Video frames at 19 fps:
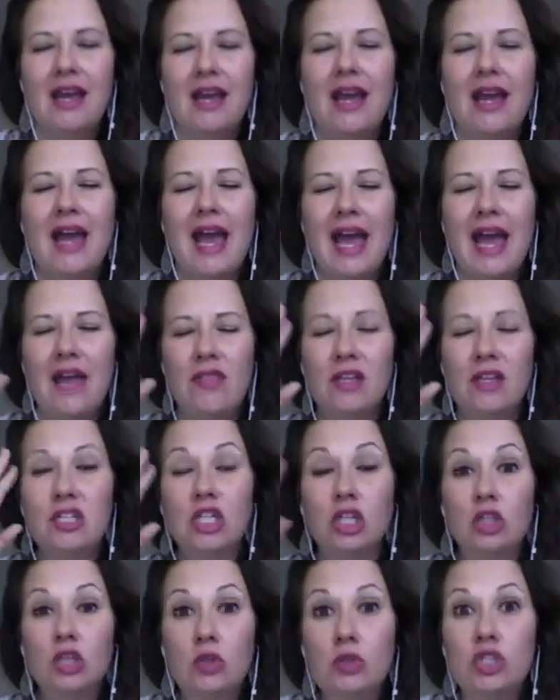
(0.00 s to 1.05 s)
and the
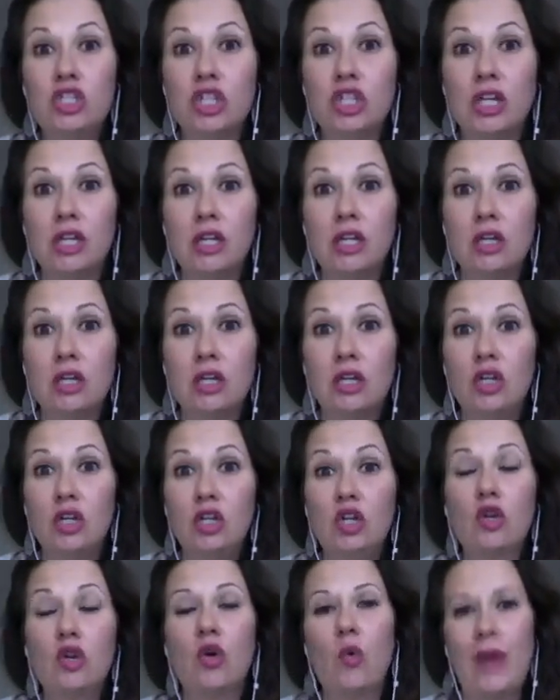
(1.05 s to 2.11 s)
delusion,
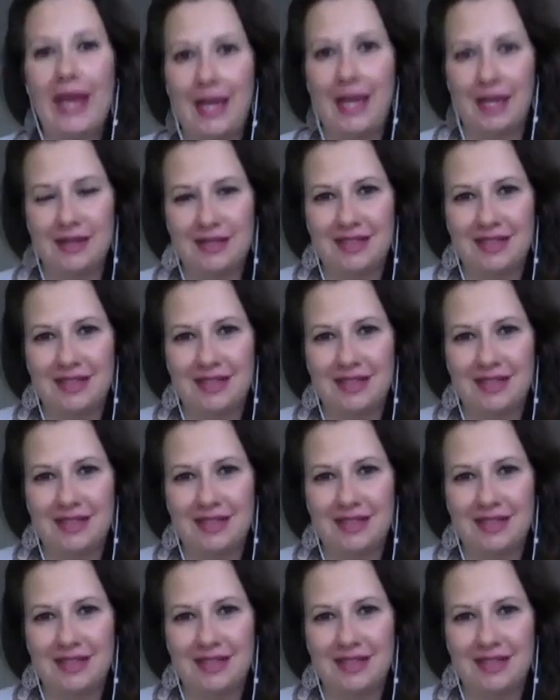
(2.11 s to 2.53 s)
you're awakened.